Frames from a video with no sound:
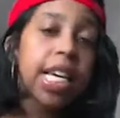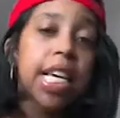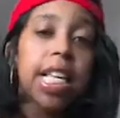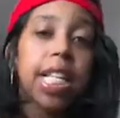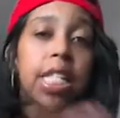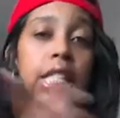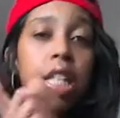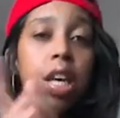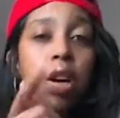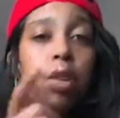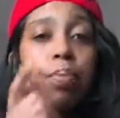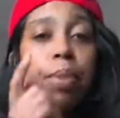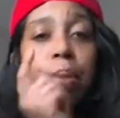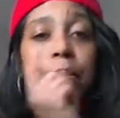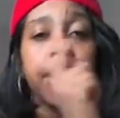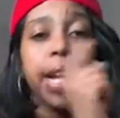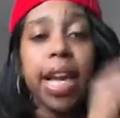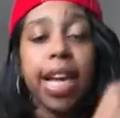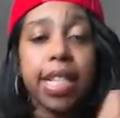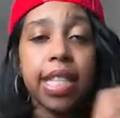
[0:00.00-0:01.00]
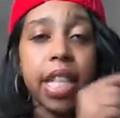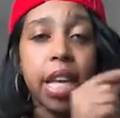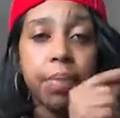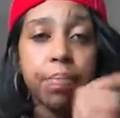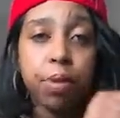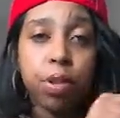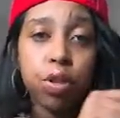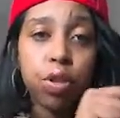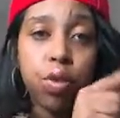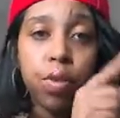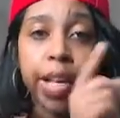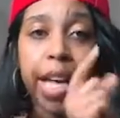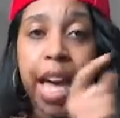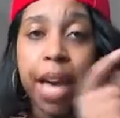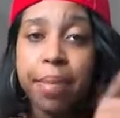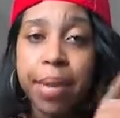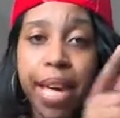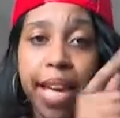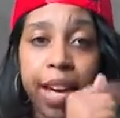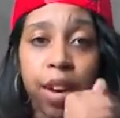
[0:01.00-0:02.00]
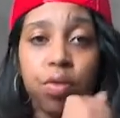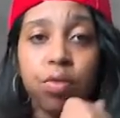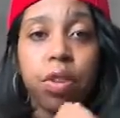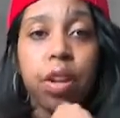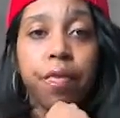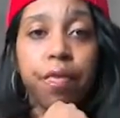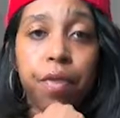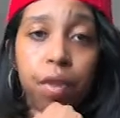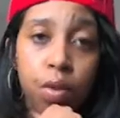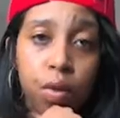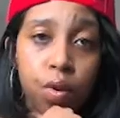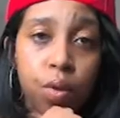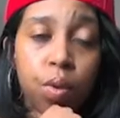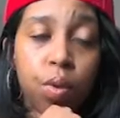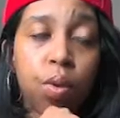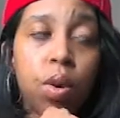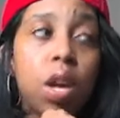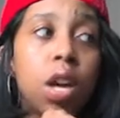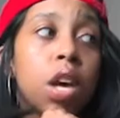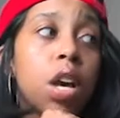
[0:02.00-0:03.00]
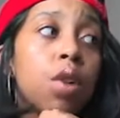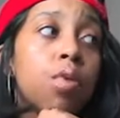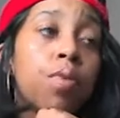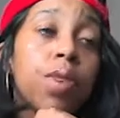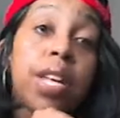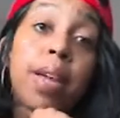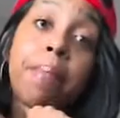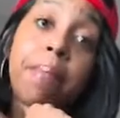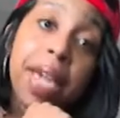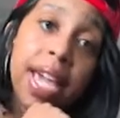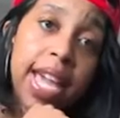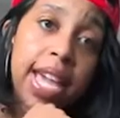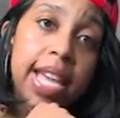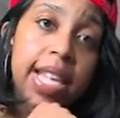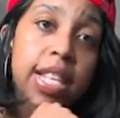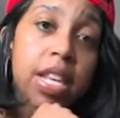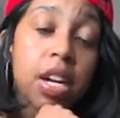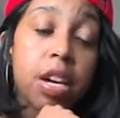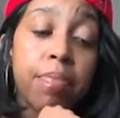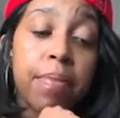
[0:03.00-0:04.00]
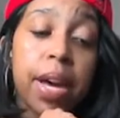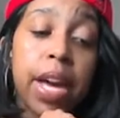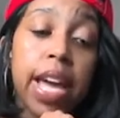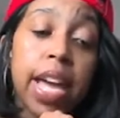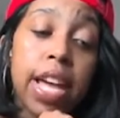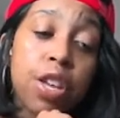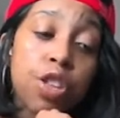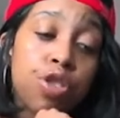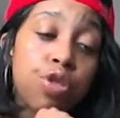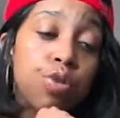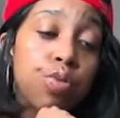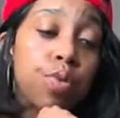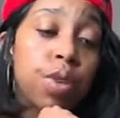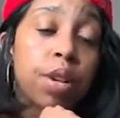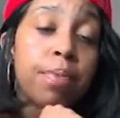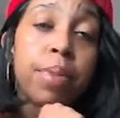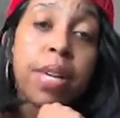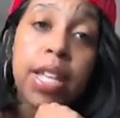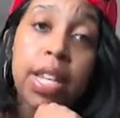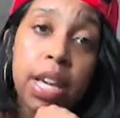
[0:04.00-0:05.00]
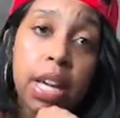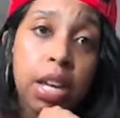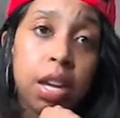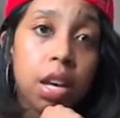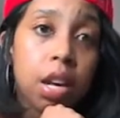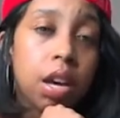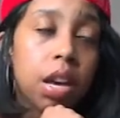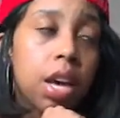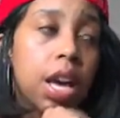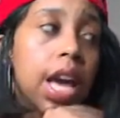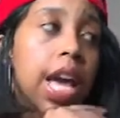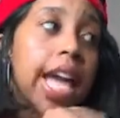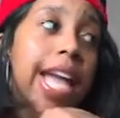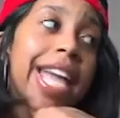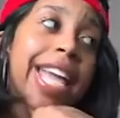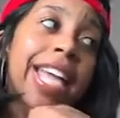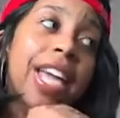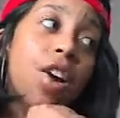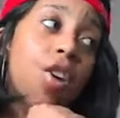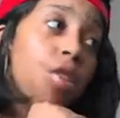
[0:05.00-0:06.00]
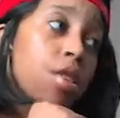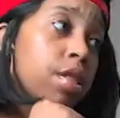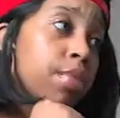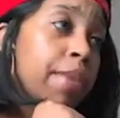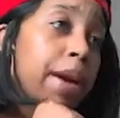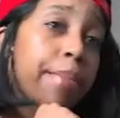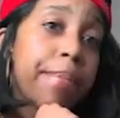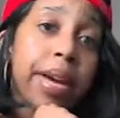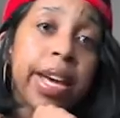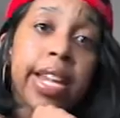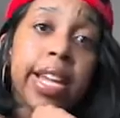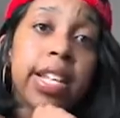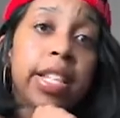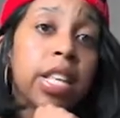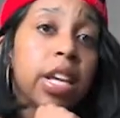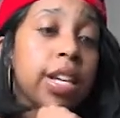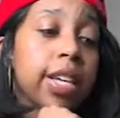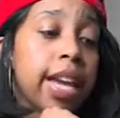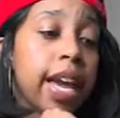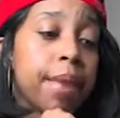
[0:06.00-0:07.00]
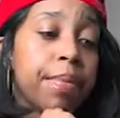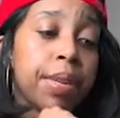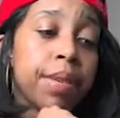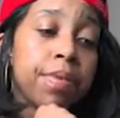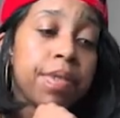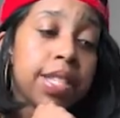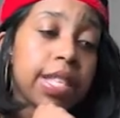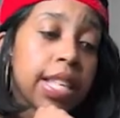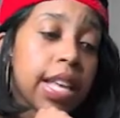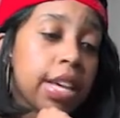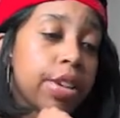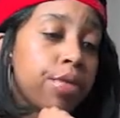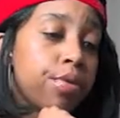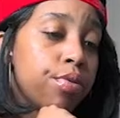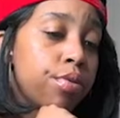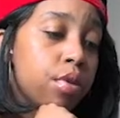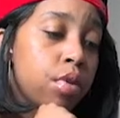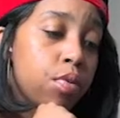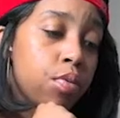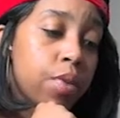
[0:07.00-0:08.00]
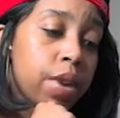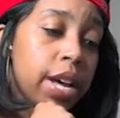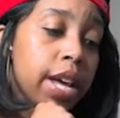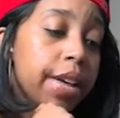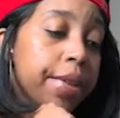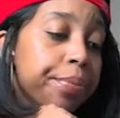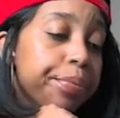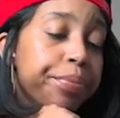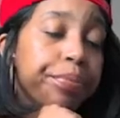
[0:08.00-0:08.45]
So remember last episode, Gabby had got on that phone with a man talking about, hey, do you want to meet up? And all in my mind, I thought Gabby was like, you know what?